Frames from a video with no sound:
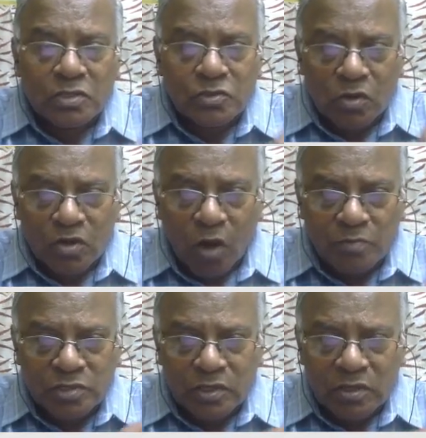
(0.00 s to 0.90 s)
So
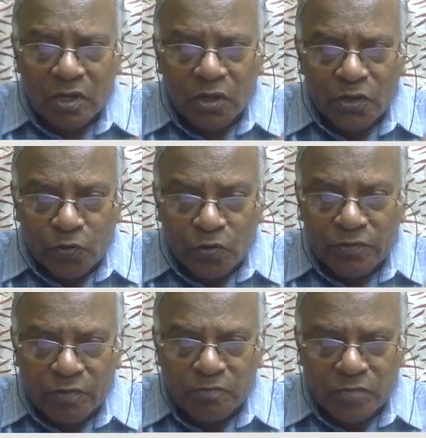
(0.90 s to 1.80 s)
norms and
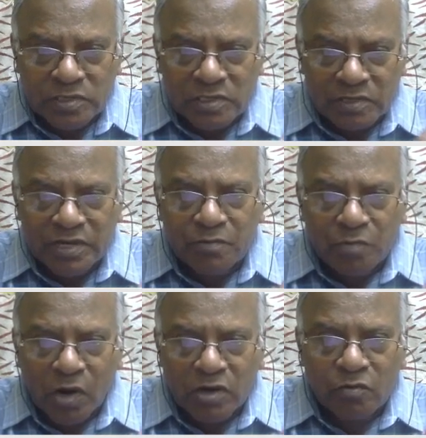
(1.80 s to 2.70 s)
uniform procedure, very
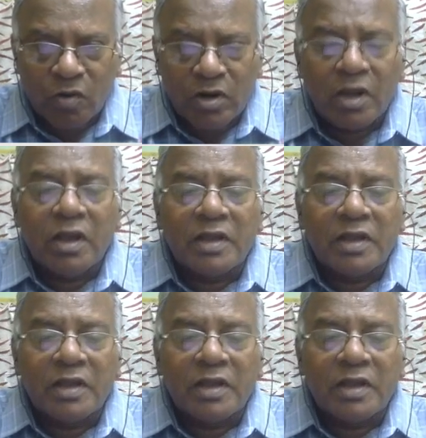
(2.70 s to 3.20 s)
important one.